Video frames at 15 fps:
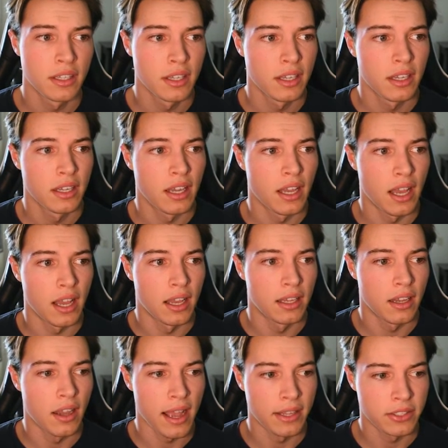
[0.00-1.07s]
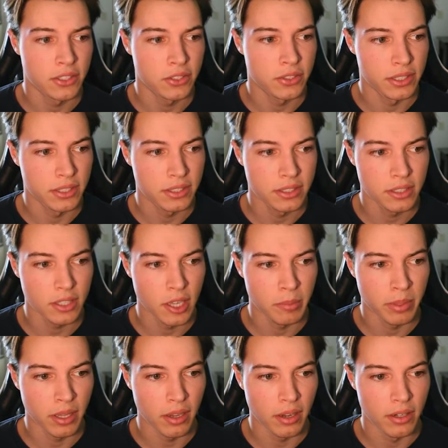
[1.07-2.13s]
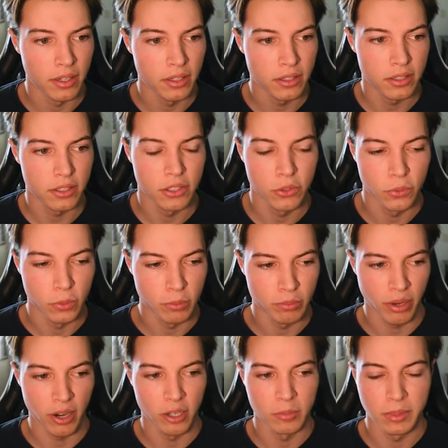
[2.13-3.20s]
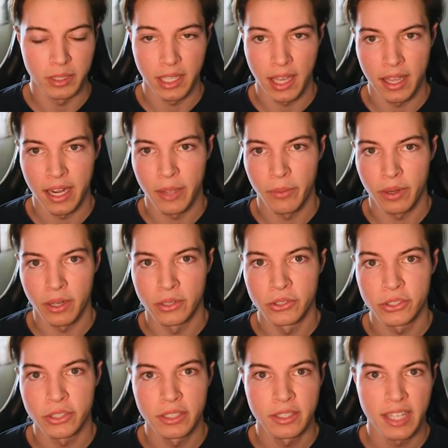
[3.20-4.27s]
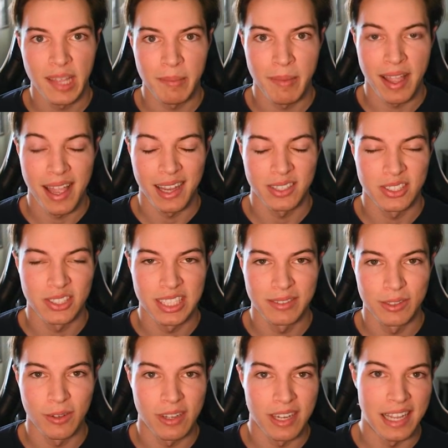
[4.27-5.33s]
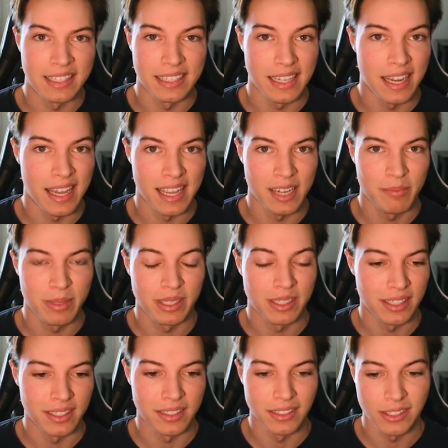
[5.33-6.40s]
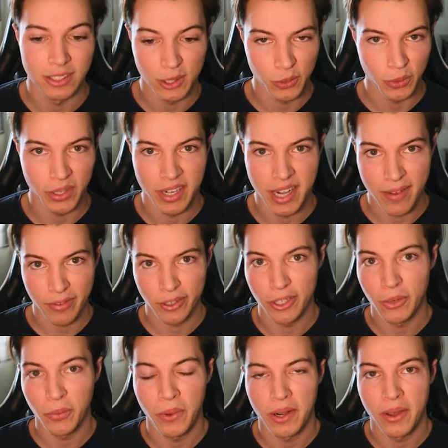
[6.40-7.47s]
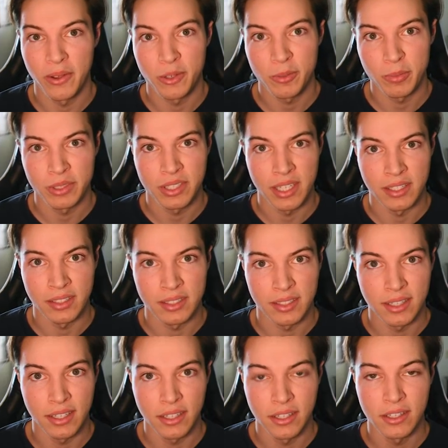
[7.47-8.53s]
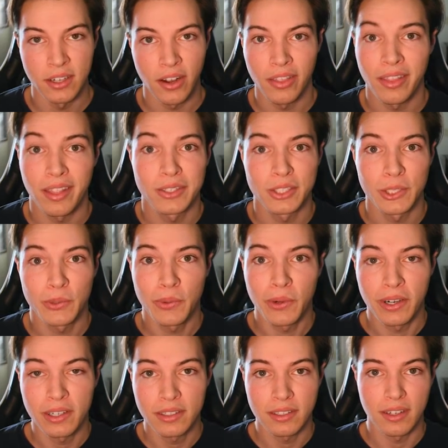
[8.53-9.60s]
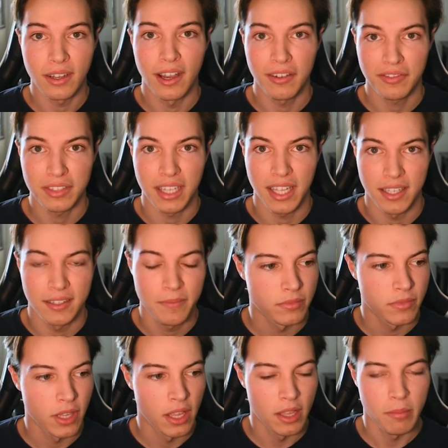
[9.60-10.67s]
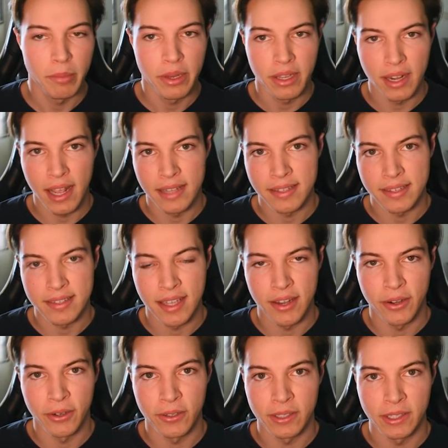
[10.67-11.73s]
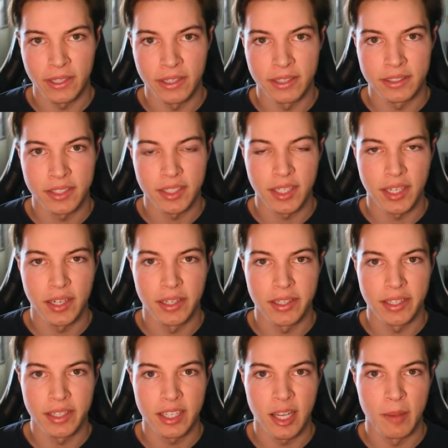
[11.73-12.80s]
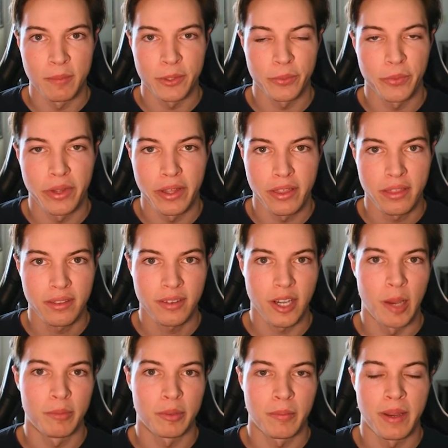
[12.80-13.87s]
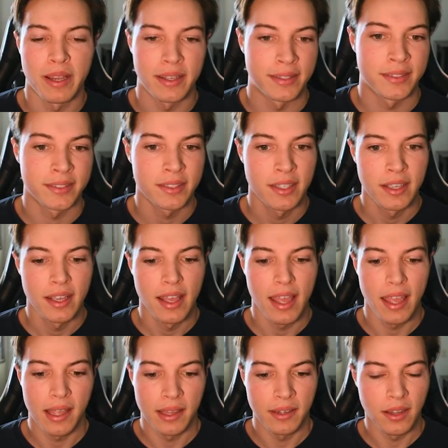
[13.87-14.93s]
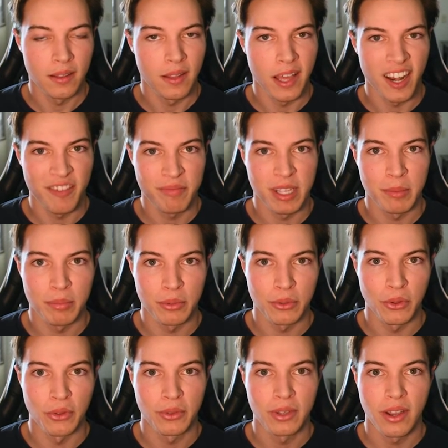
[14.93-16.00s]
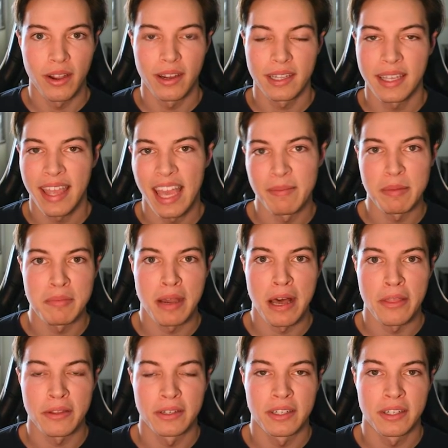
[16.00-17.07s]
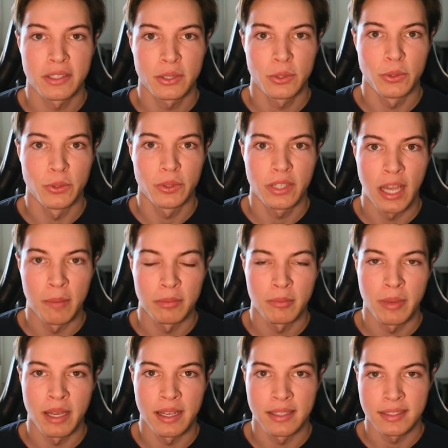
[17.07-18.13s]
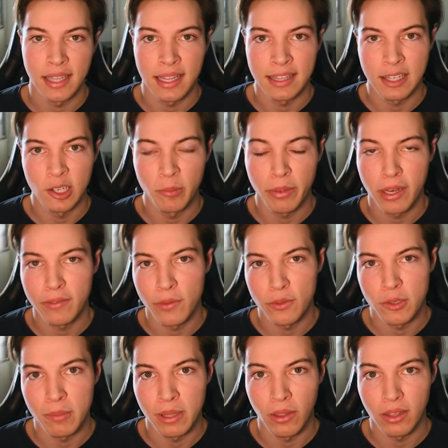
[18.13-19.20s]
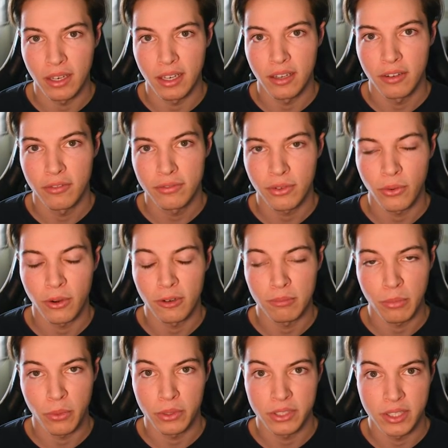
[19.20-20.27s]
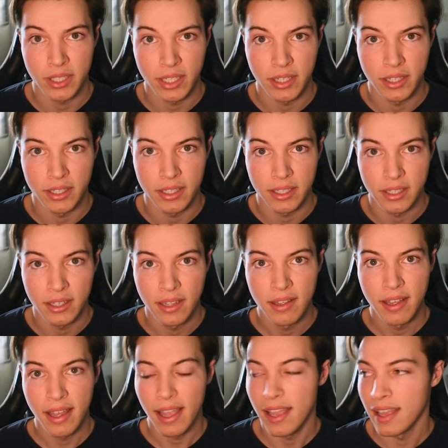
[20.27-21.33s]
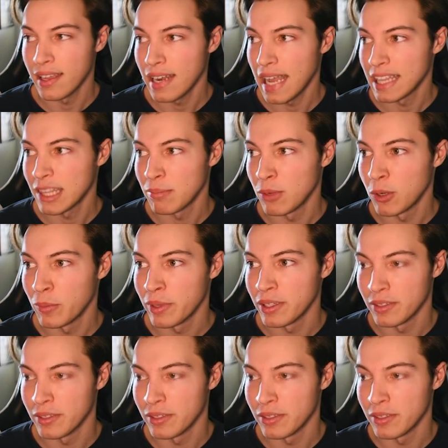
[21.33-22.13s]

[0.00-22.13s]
uh, asterisks up here, you would probably get a one hundred. They might actually give you a ninety-nine because you are never one hundred percent secure unless you are offline. But as I said earlier, security comes with compromise, and a lot of people can't be bothered to compromise a little bit of usability for more security. And at the moment,